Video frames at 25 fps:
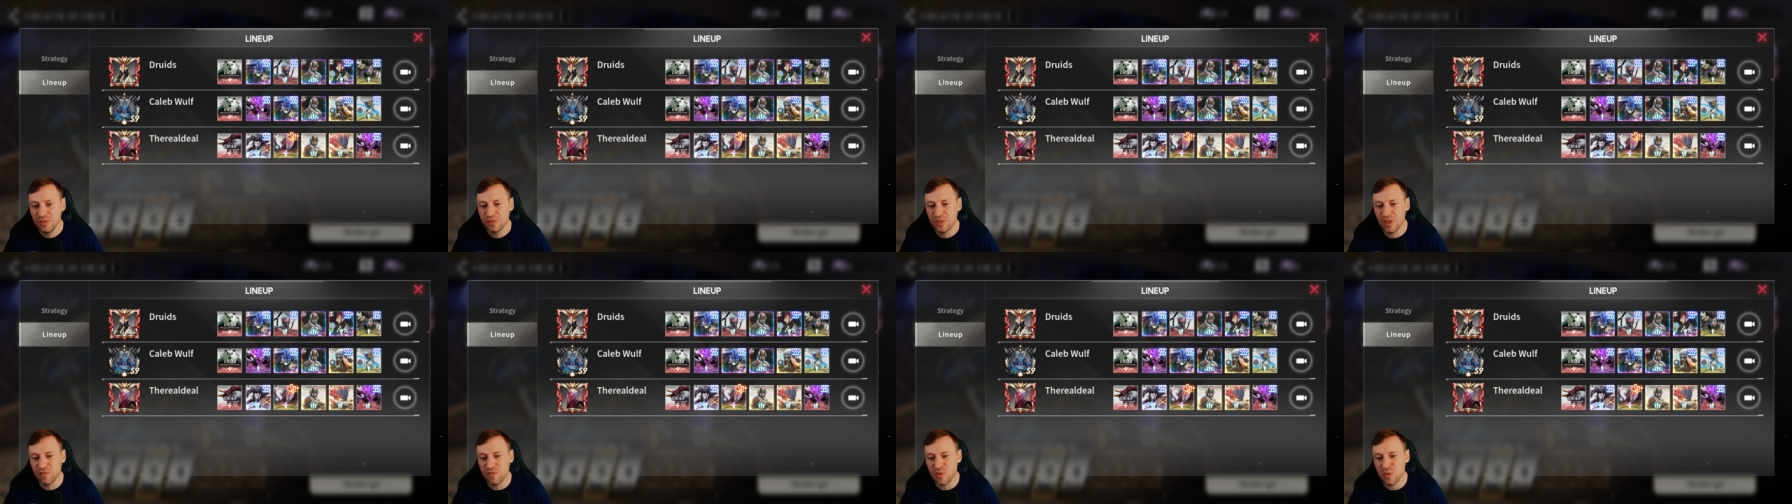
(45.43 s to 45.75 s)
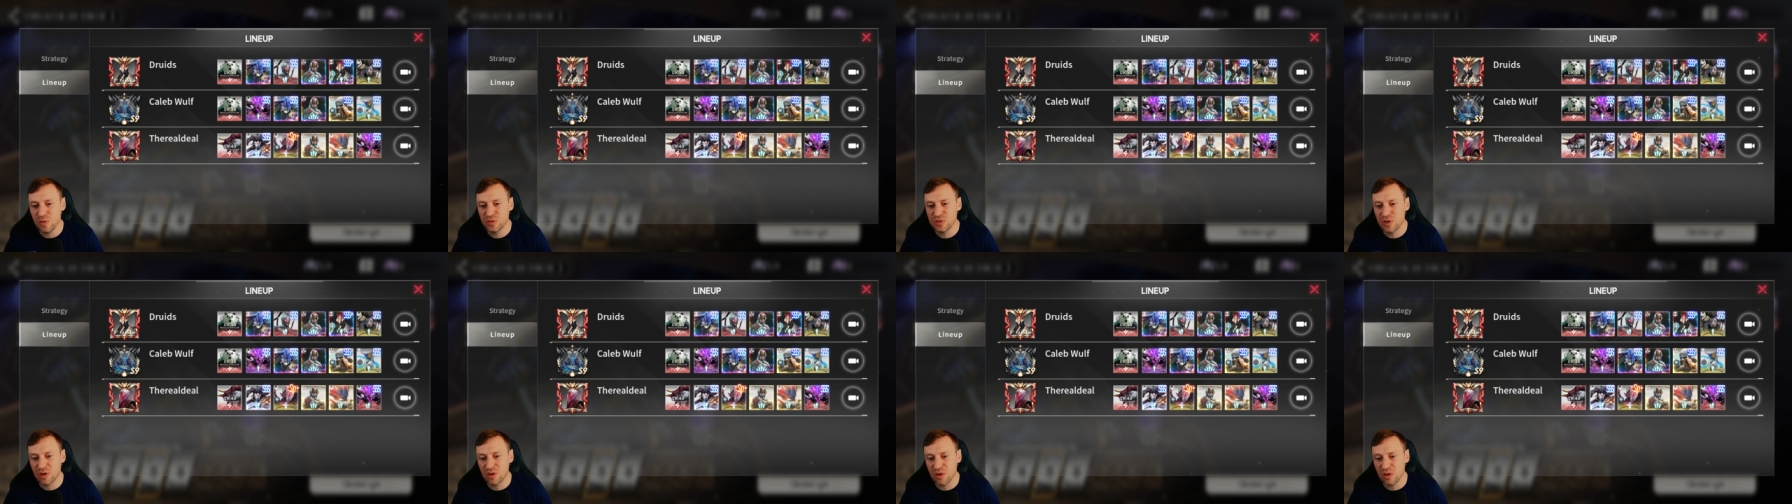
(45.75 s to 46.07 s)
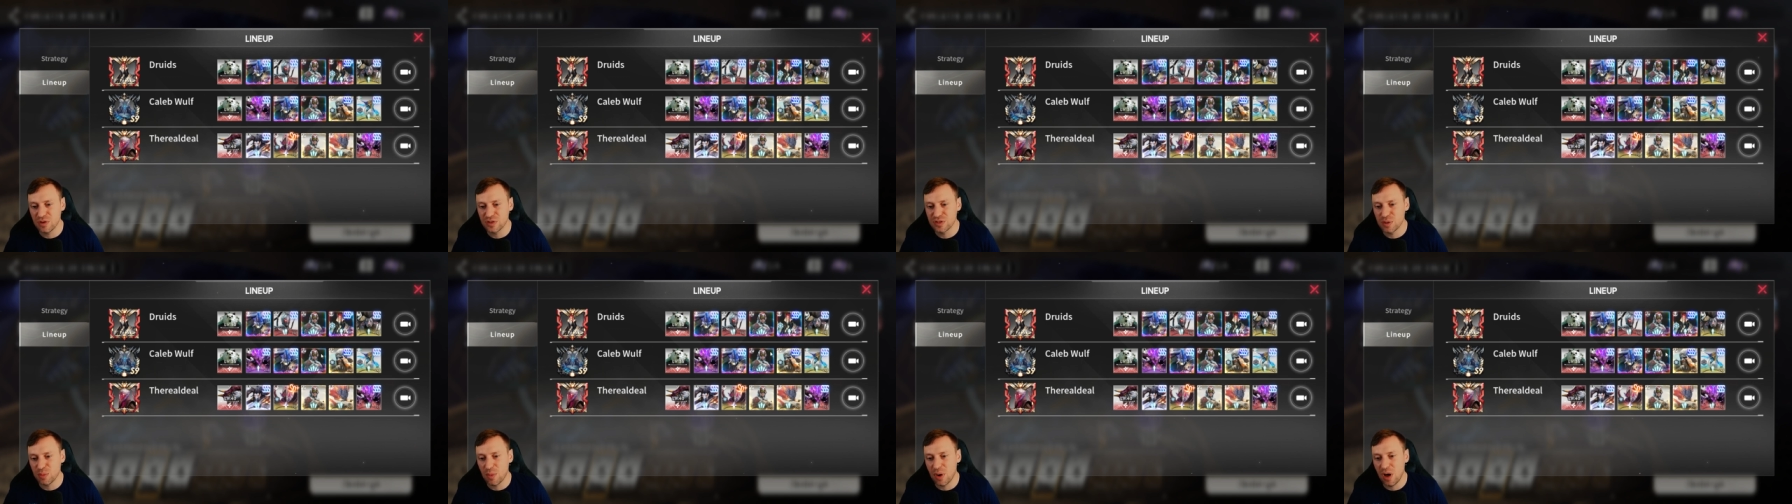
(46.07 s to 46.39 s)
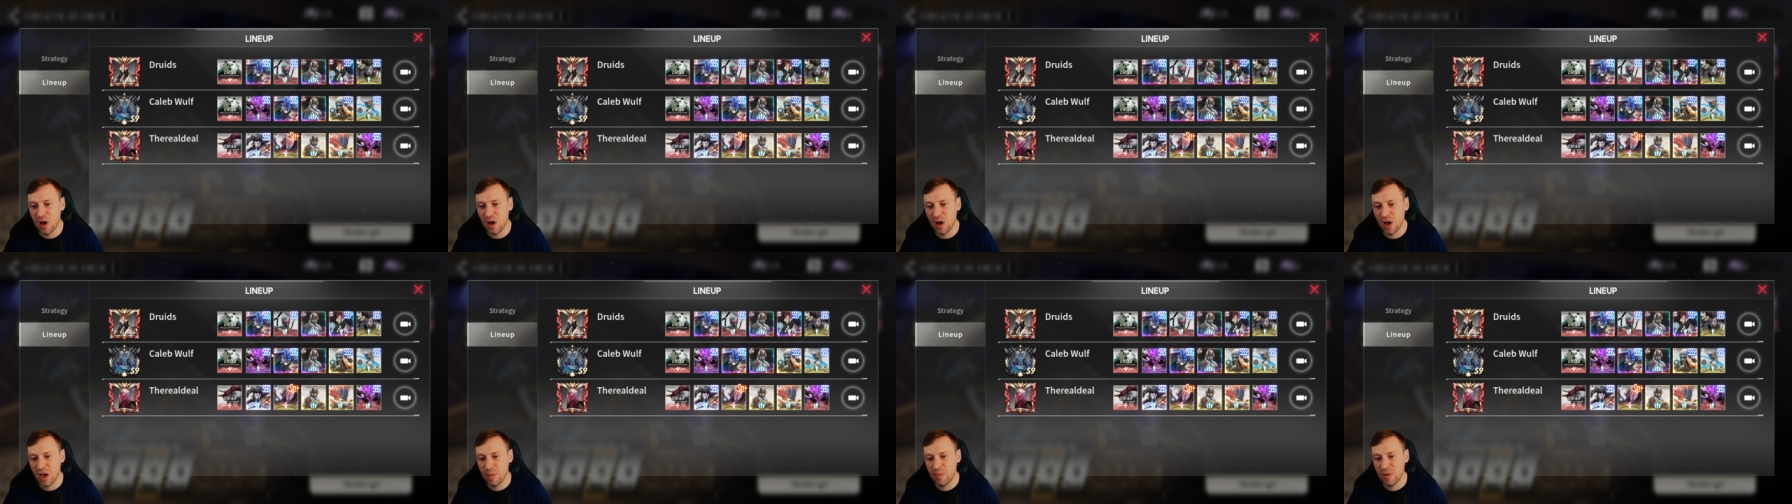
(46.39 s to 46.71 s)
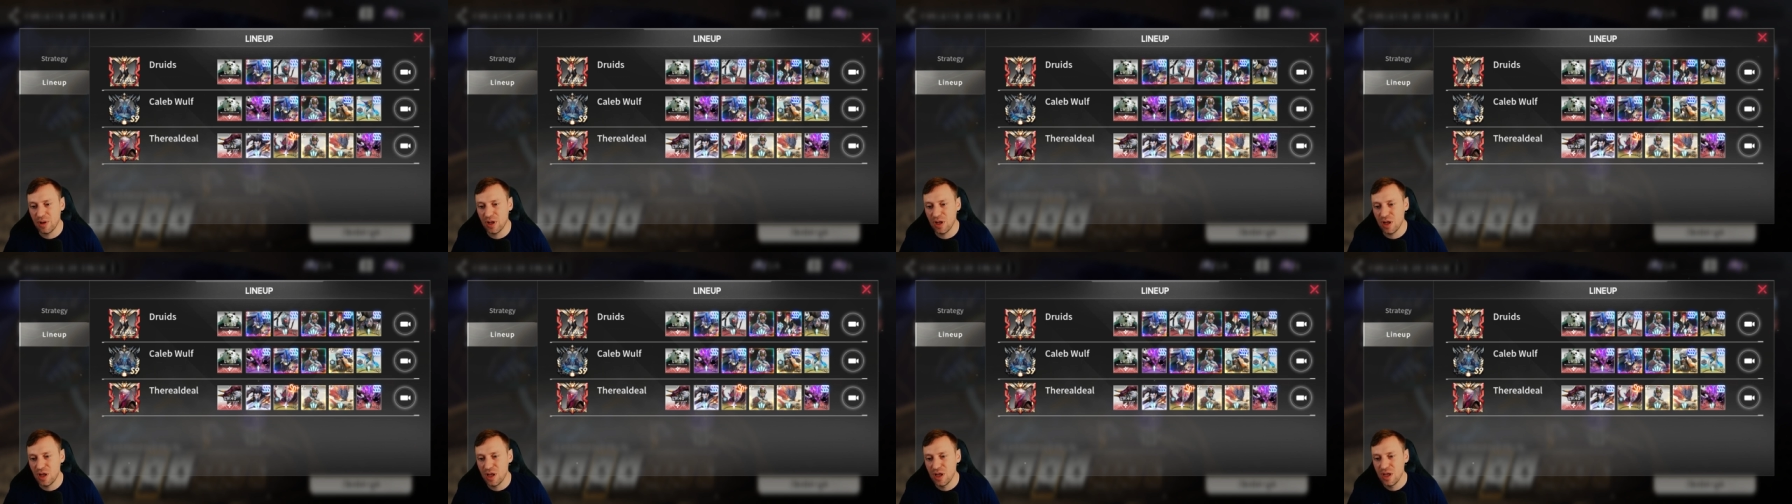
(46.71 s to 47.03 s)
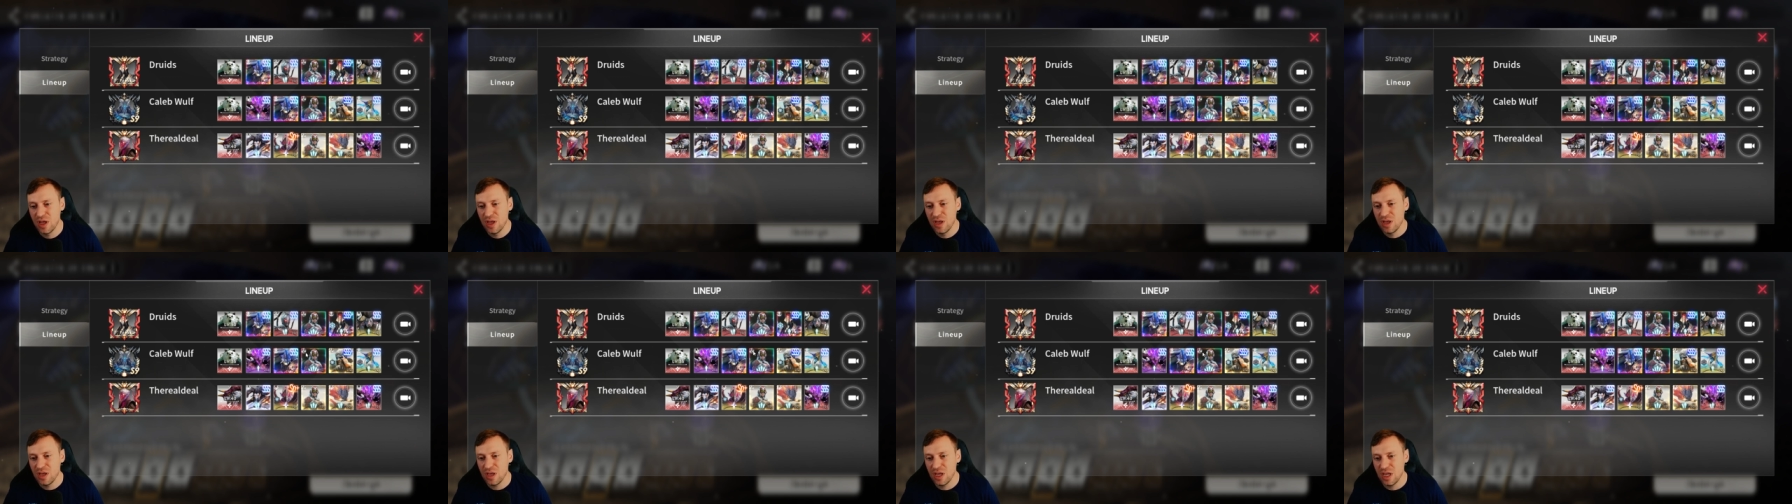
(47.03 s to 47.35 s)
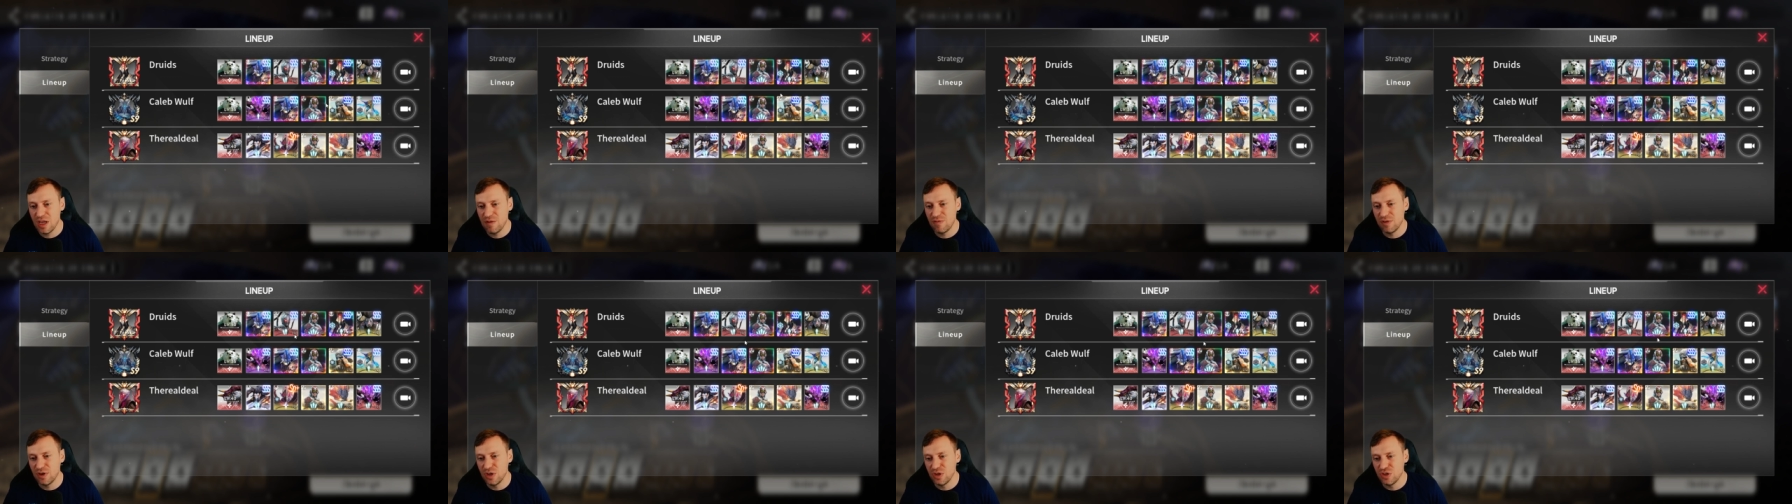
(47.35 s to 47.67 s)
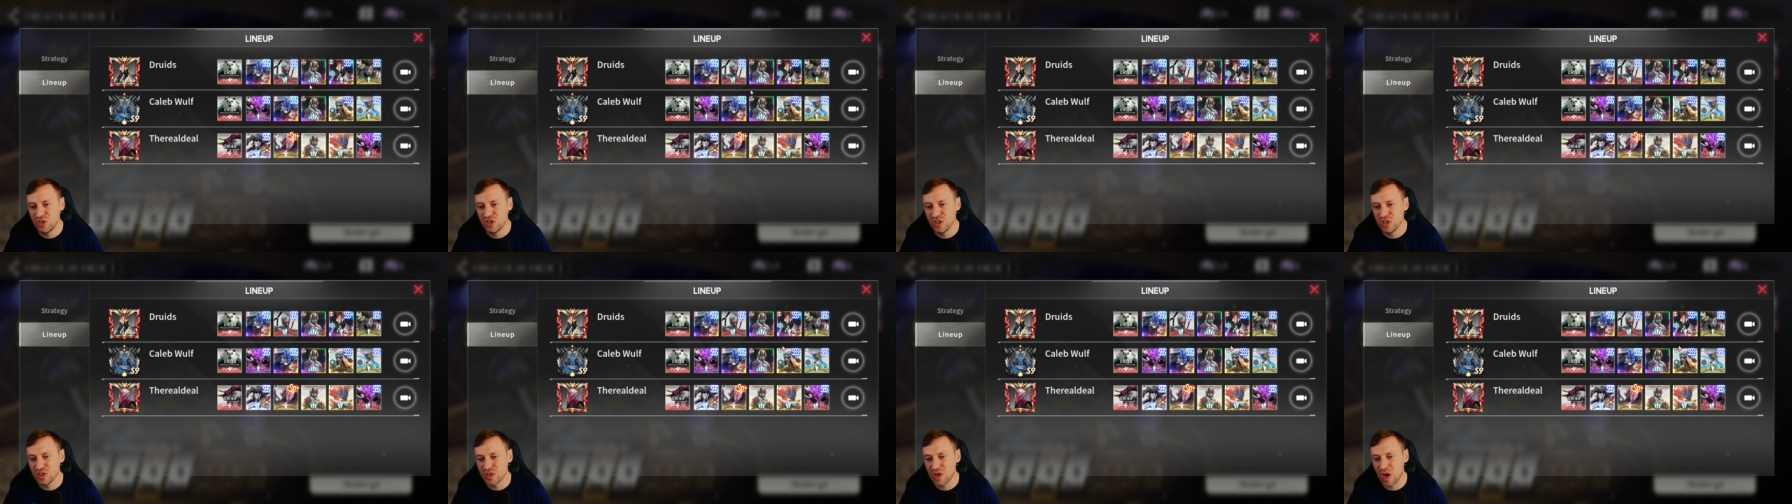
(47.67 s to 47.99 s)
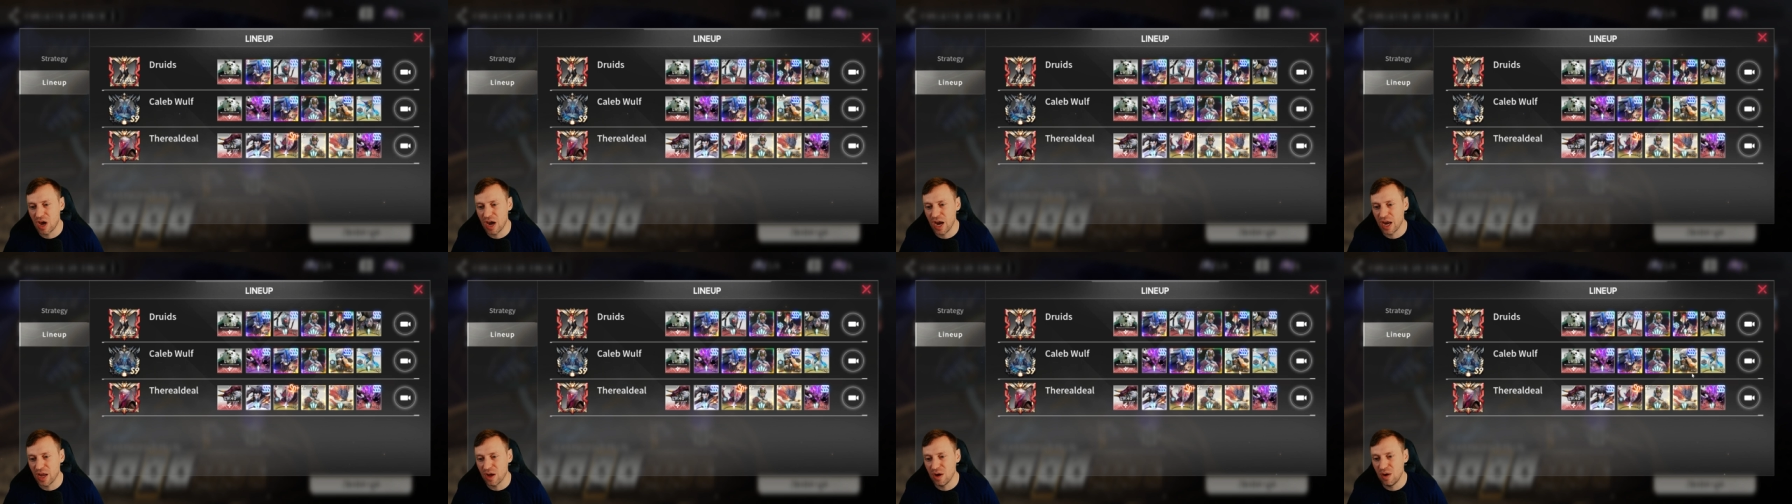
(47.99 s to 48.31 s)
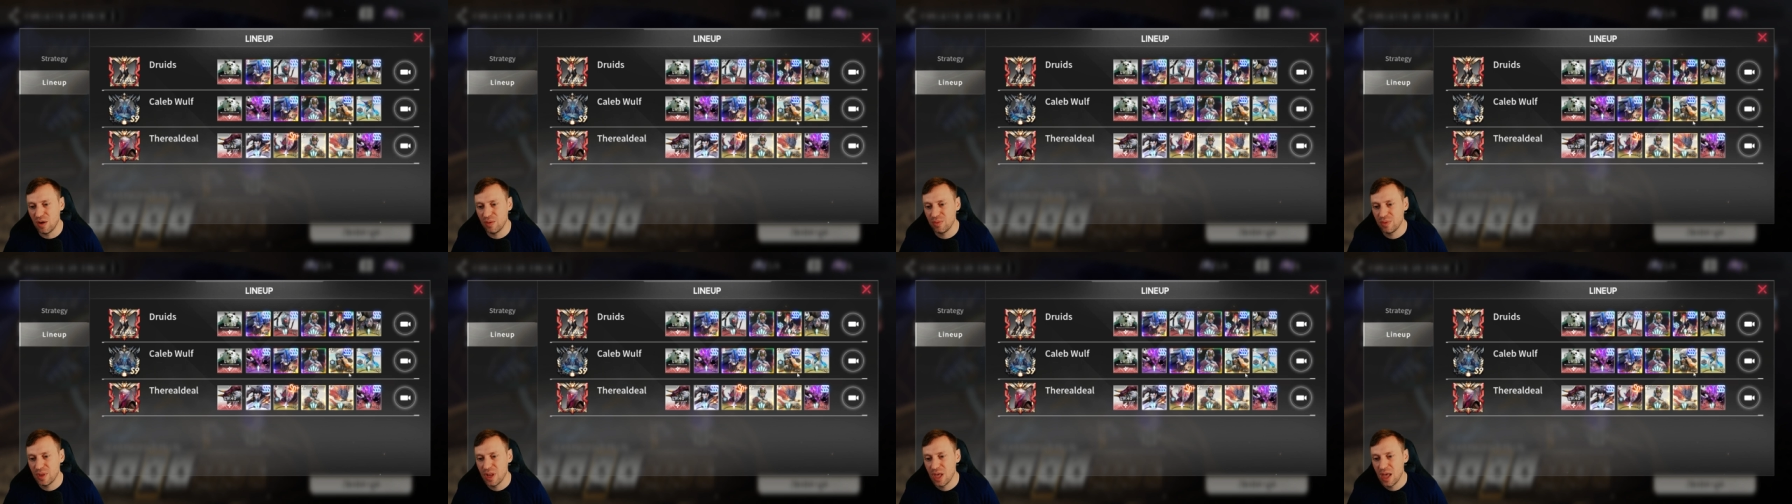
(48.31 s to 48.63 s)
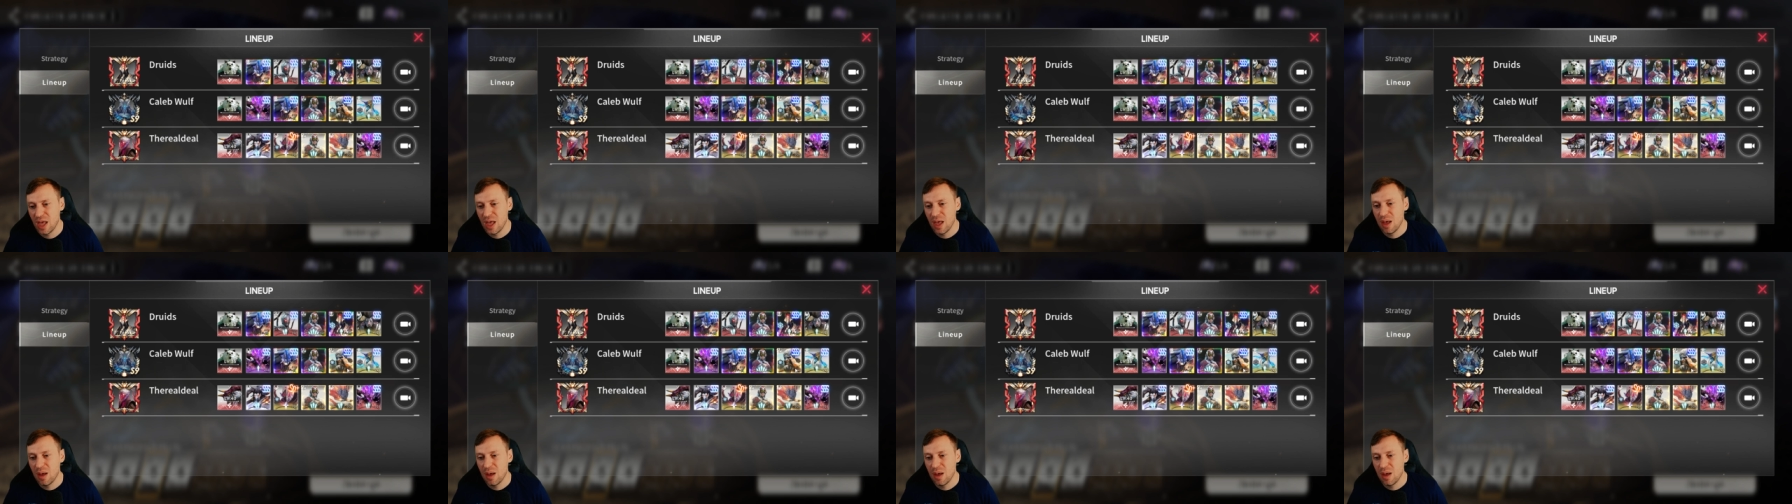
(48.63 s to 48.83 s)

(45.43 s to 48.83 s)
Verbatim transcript: They've also got some hyper evolutions going on.